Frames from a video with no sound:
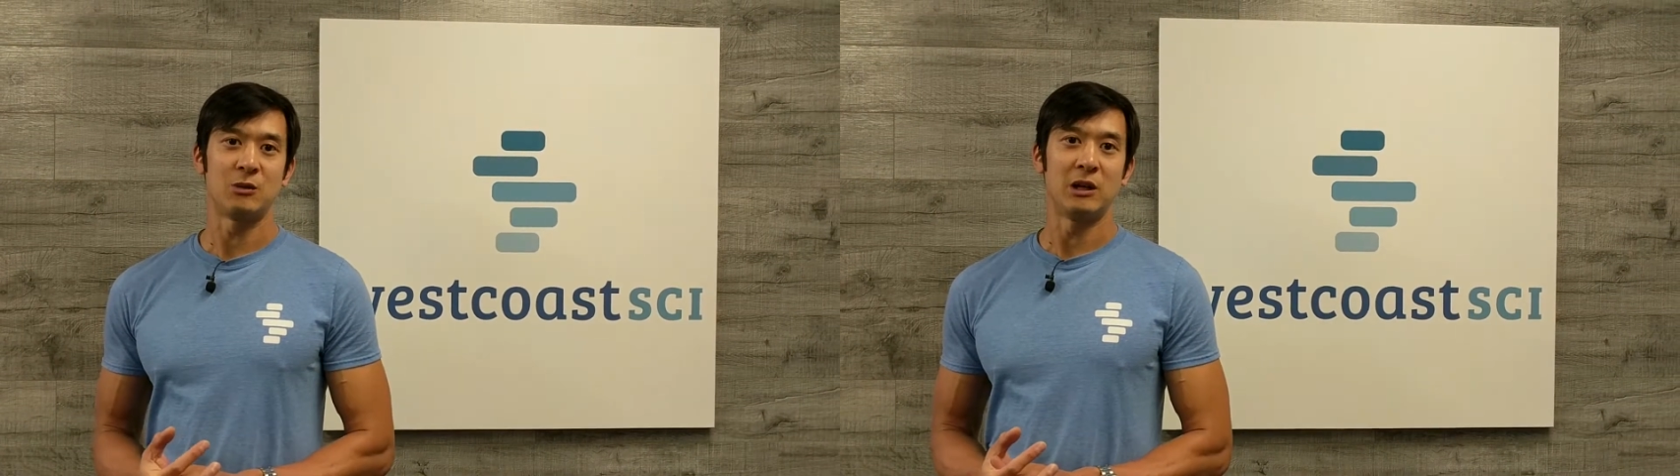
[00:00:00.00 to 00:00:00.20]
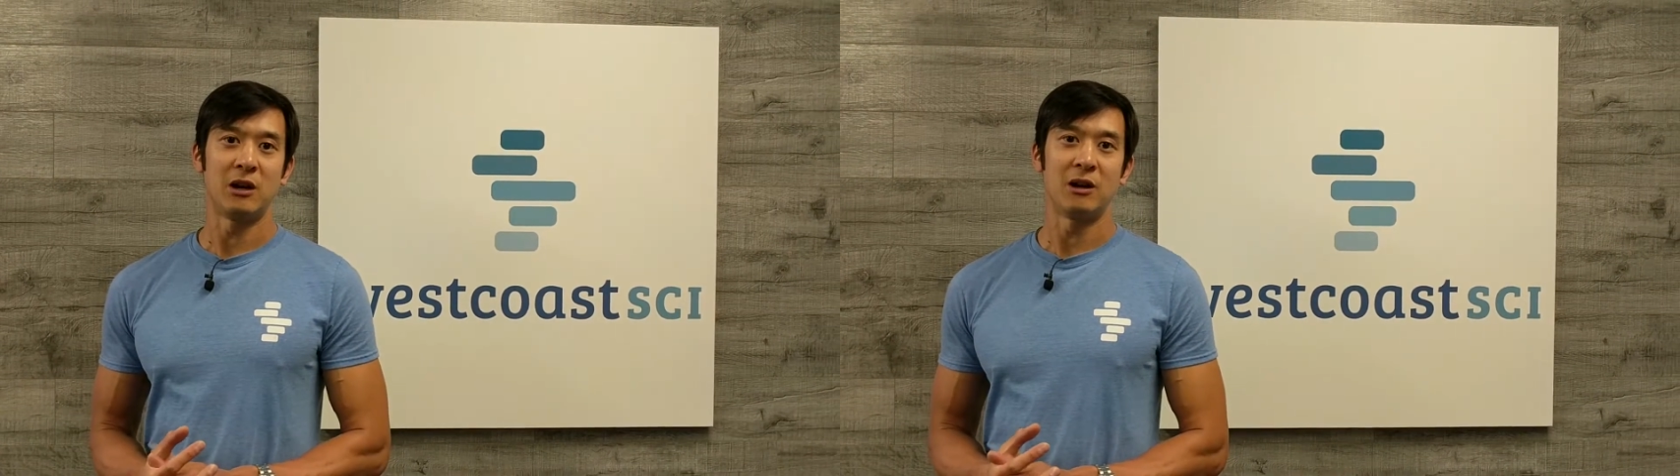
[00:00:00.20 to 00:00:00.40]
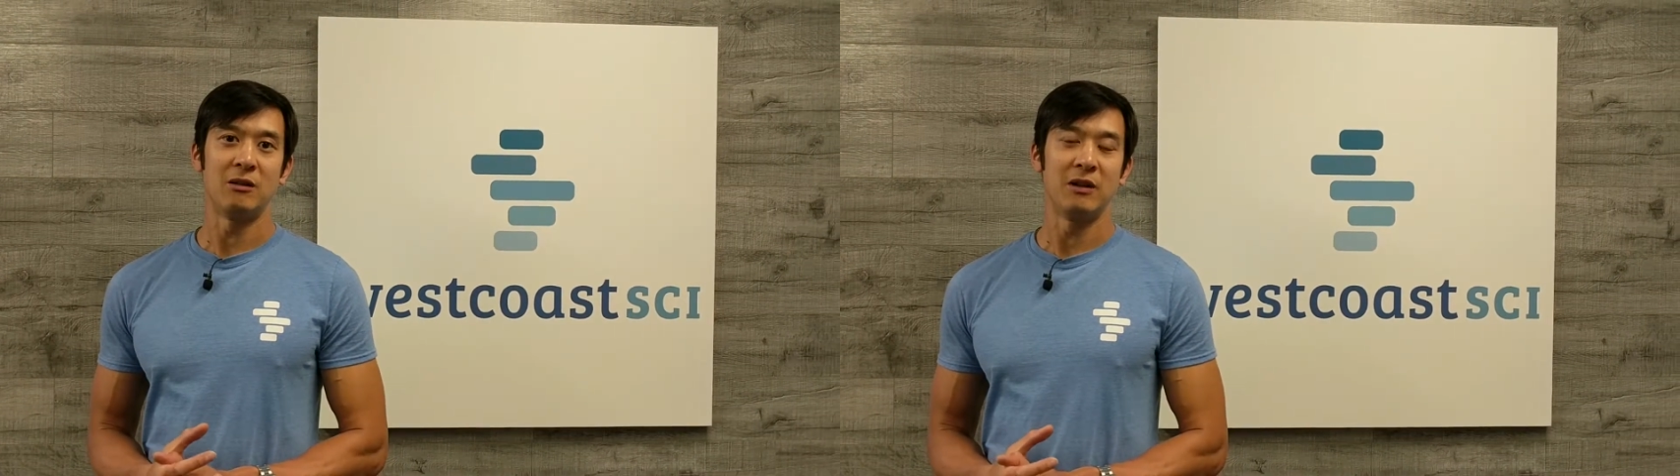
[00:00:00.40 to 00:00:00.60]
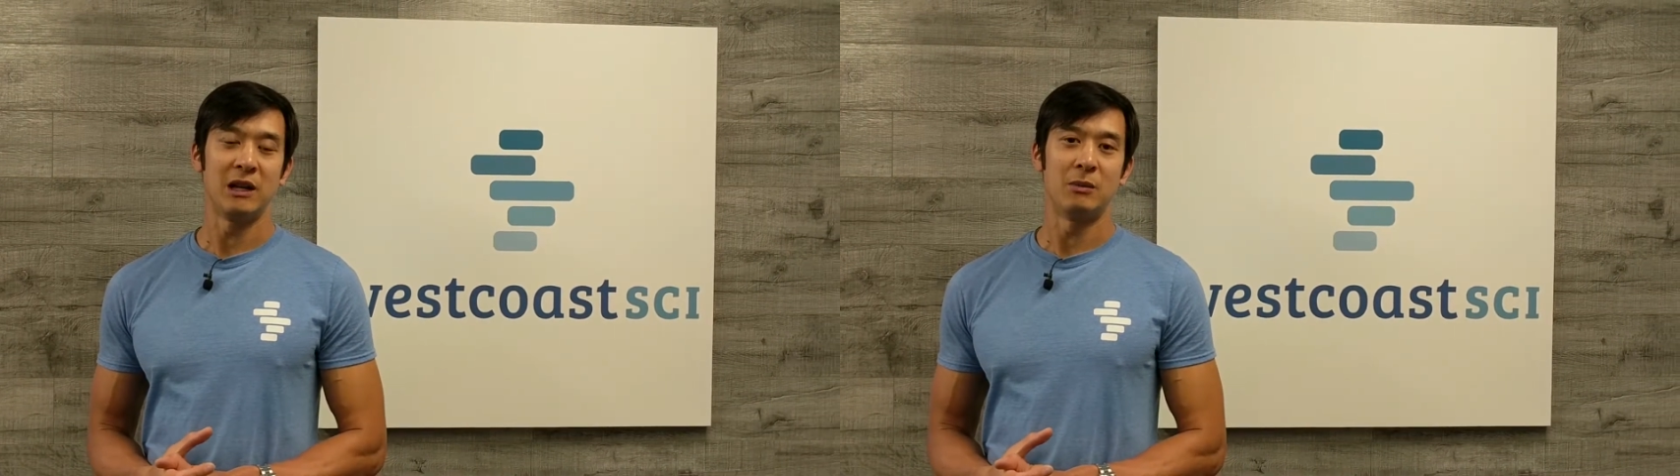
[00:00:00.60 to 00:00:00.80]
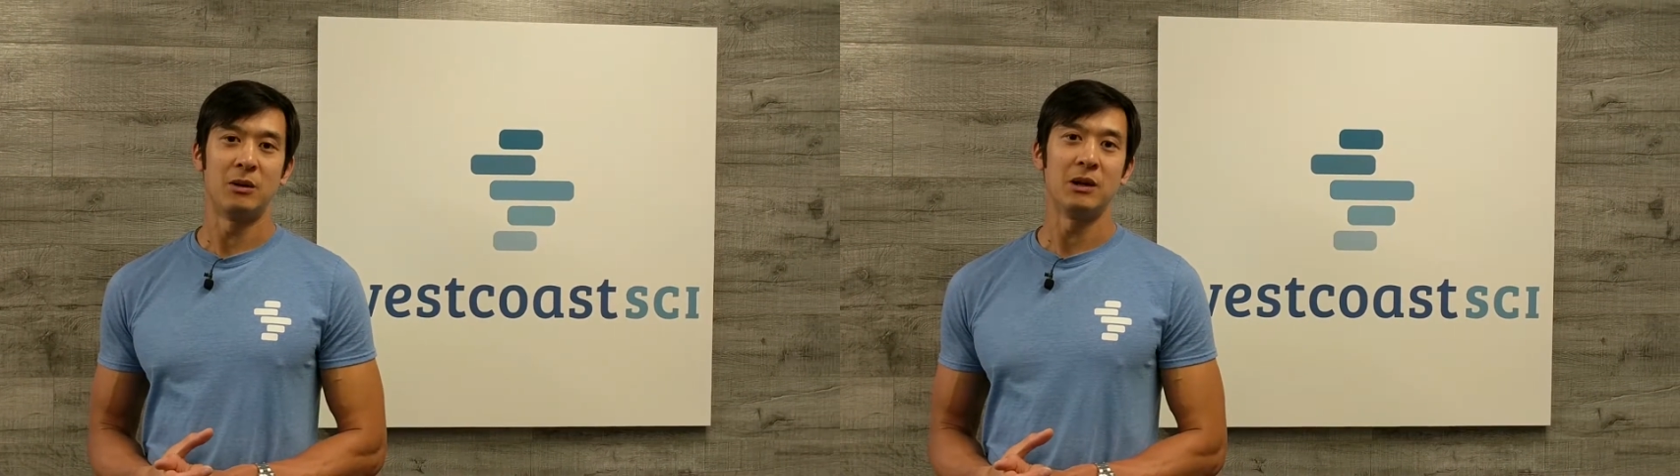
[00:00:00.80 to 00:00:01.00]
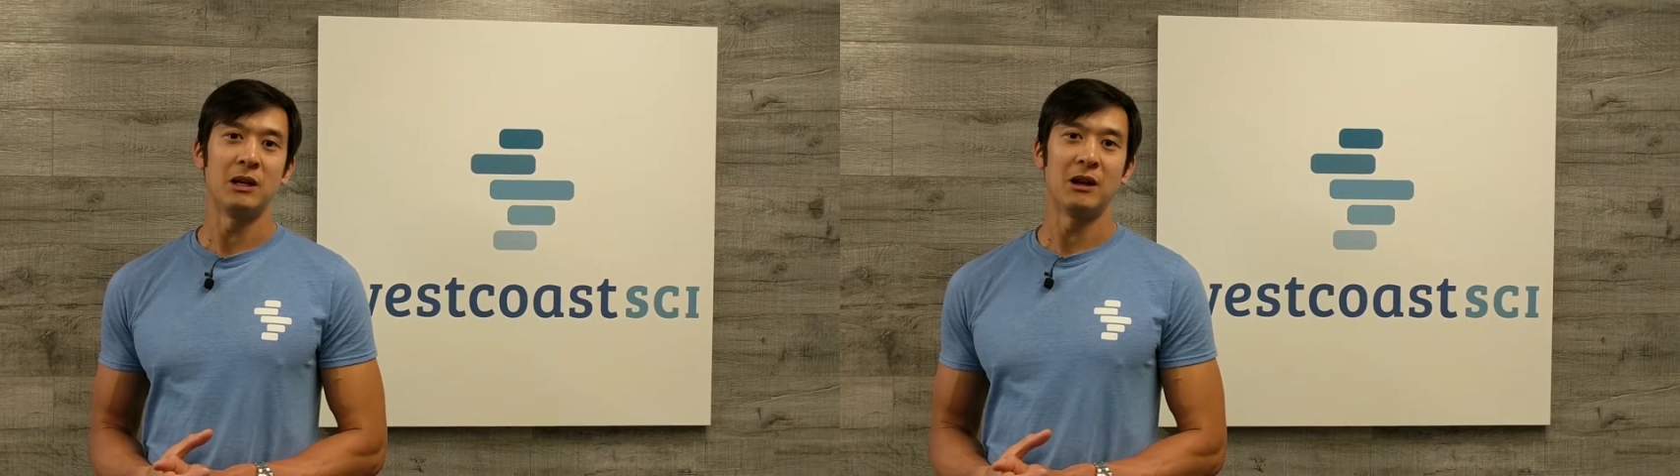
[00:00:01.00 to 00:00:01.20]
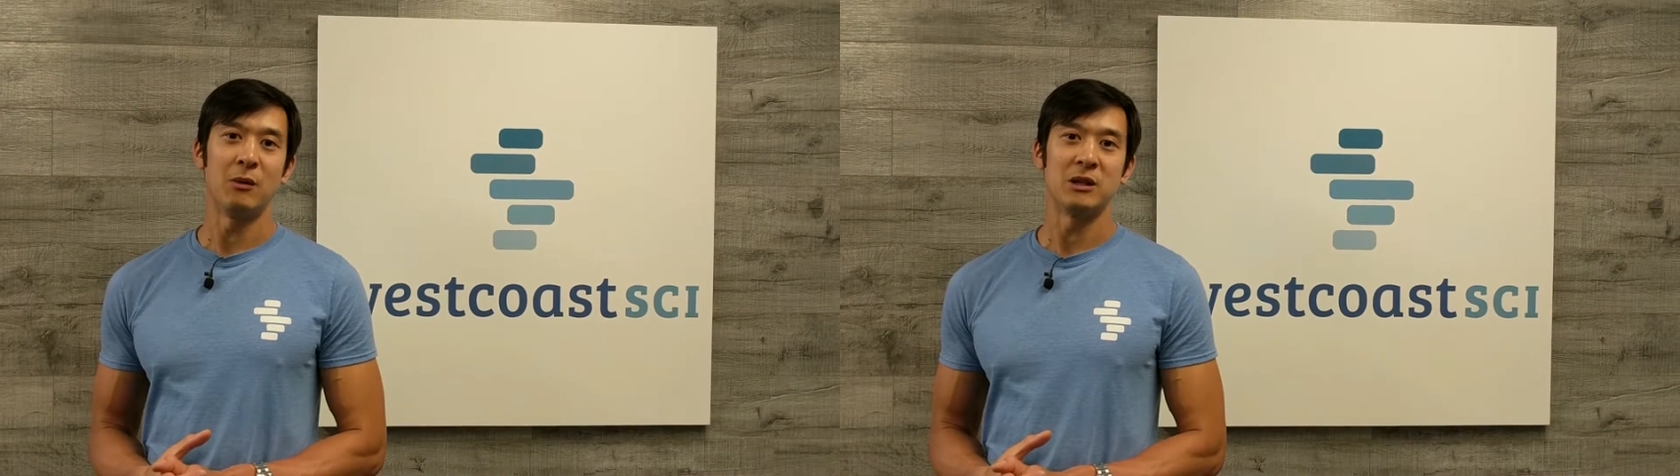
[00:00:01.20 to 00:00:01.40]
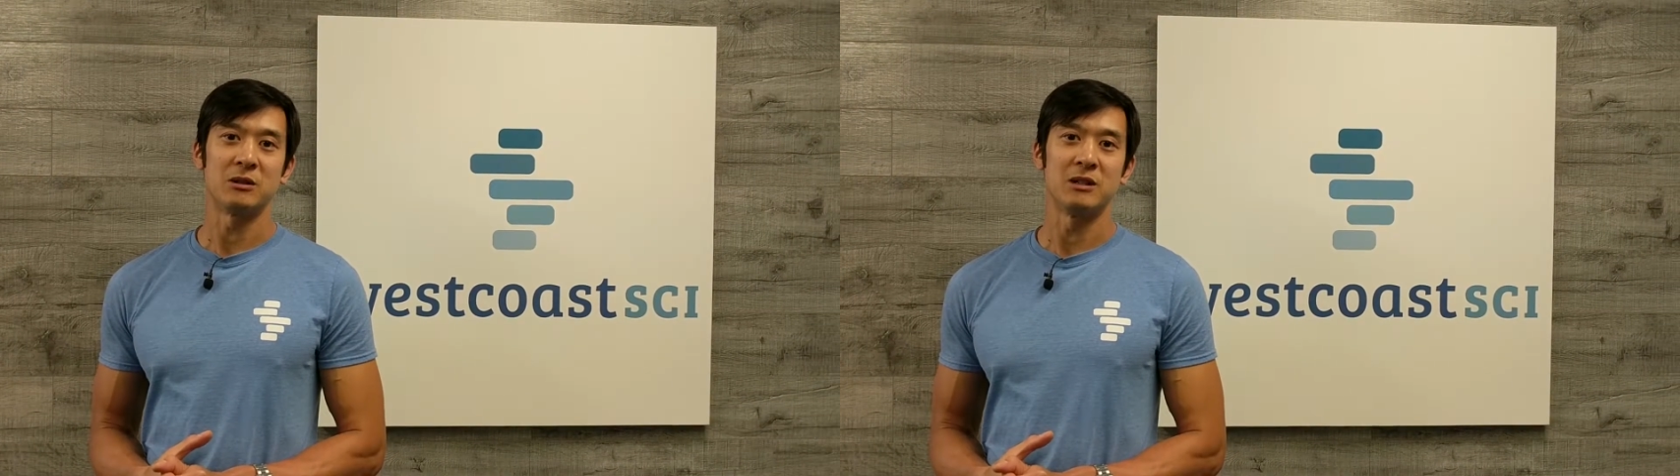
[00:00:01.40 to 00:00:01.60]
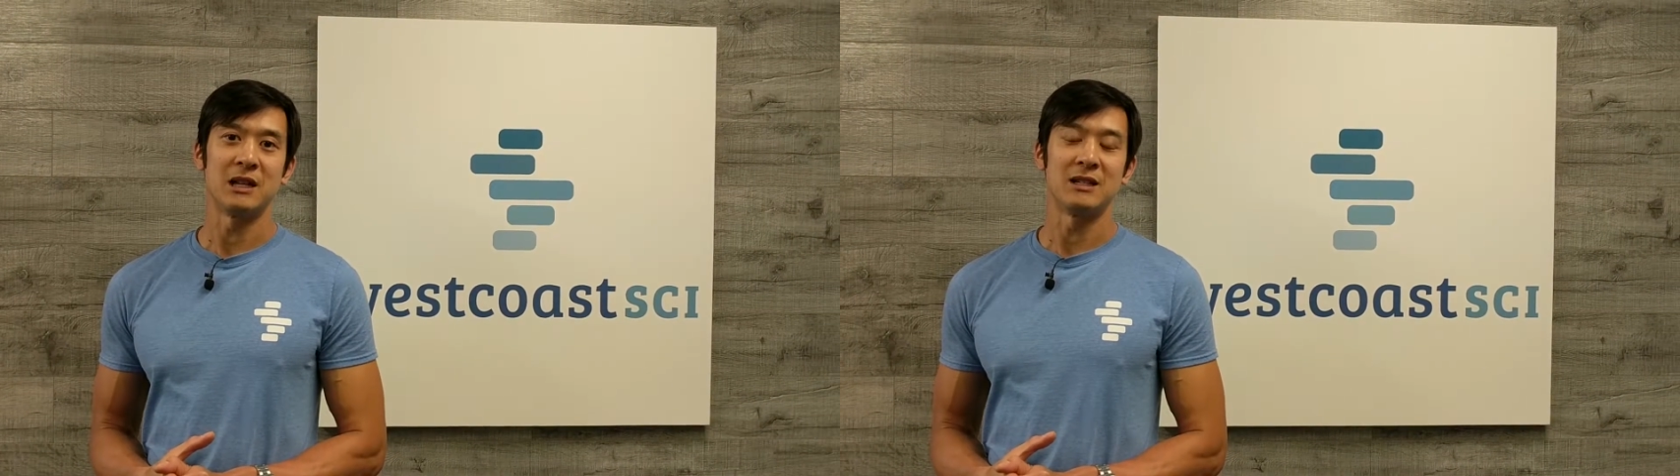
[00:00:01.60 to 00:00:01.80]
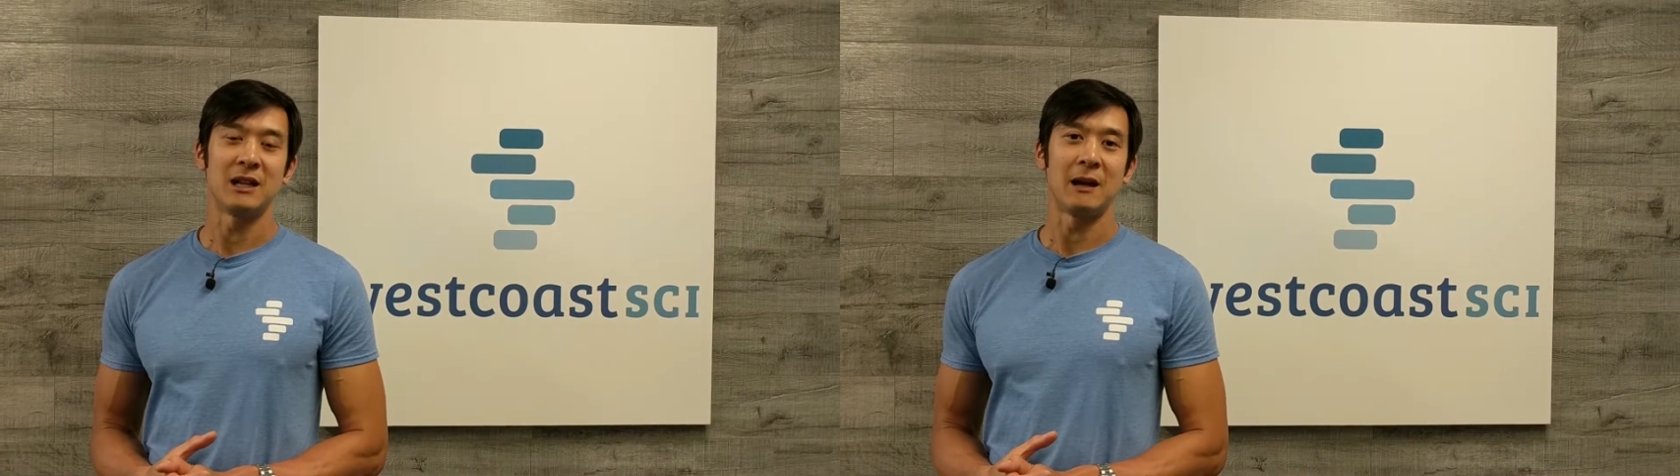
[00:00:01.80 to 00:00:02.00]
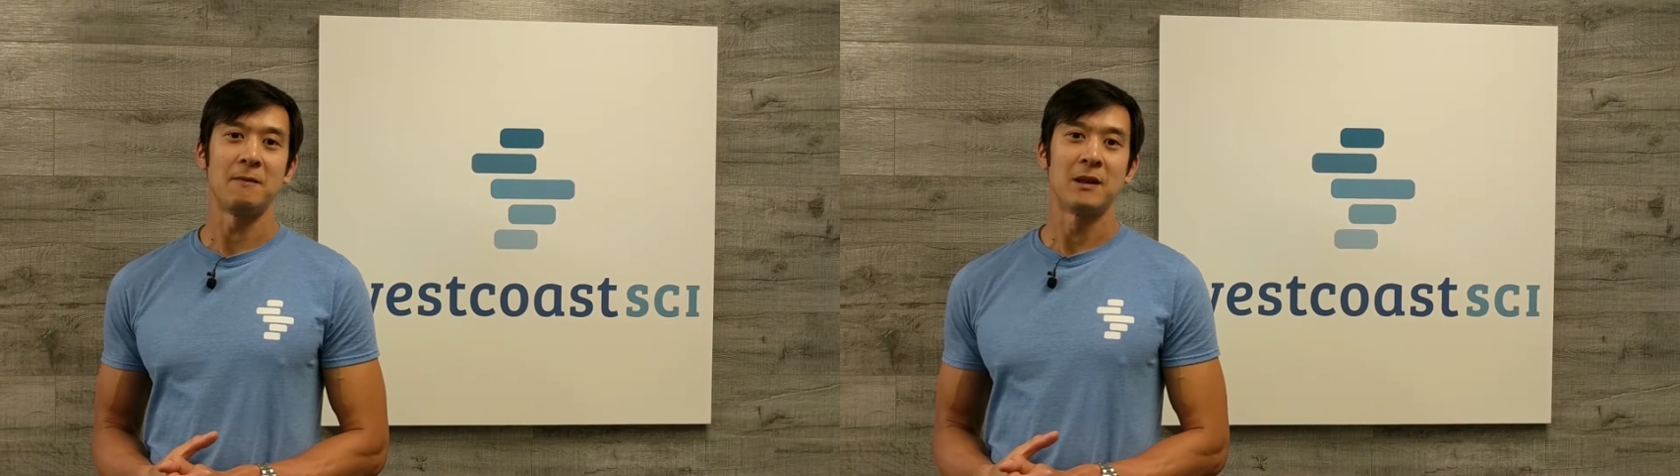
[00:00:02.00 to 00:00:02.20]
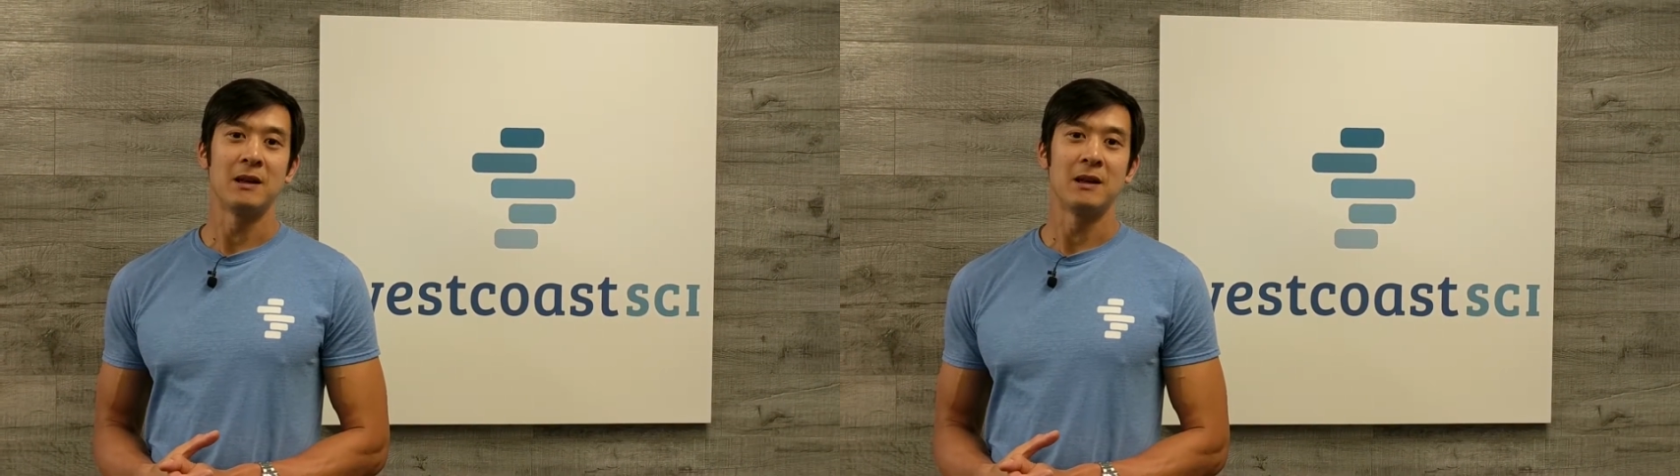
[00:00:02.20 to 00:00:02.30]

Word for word: We are available here at West Coast SCI.